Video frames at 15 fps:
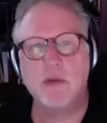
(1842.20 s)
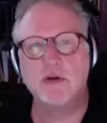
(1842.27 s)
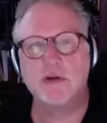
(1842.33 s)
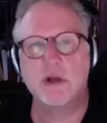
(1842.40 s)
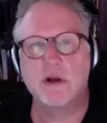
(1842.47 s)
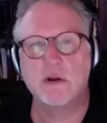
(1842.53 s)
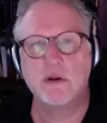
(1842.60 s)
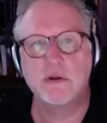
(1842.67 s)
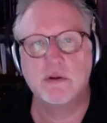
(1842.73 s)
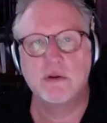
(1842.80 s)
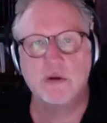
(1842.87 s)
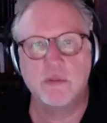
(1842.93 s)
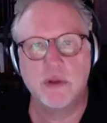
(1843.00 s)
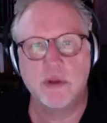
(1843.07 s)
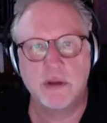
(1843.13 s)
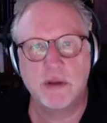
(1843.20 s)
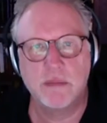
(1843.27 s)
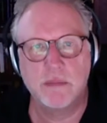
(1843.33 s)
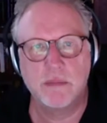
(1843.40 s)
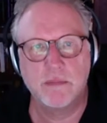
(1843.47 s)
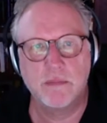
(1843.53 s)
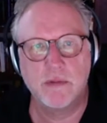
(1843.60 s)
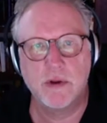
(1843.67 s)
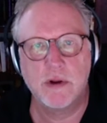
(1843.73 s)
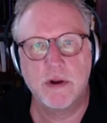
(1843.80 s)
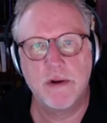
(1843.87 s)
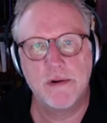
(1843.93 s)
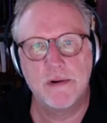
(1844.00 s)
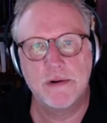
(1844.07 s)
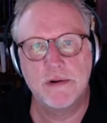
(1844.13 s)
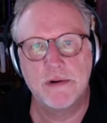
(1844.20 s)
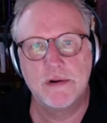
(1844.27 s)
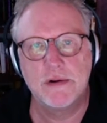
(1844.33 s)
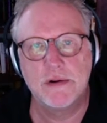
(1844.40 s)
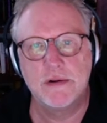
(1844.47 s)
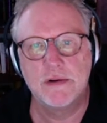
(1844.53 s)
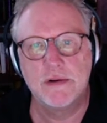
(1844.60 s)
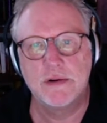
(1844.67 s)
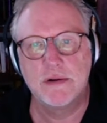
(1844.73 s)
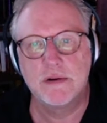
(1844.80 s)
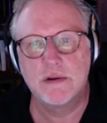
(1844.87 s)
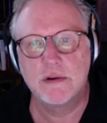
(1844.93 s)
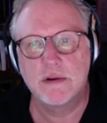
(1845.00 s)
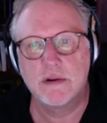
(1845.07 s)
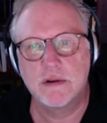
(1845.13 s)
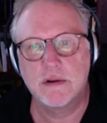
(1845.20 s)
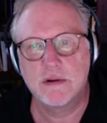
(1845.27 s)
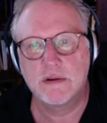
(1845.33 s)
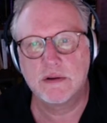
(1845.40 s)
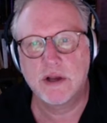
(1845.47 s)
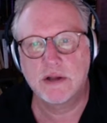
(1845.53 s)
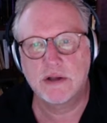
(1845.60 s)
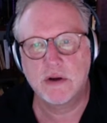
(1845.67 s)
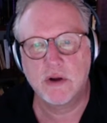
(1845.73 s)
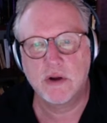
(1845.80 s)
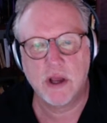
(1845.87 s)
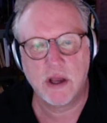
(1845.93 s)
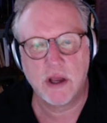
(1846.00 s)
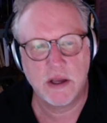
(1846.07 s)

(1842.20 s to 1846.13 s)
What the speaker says: that on YouTube, Pam. Yeah. Scott's a great guy.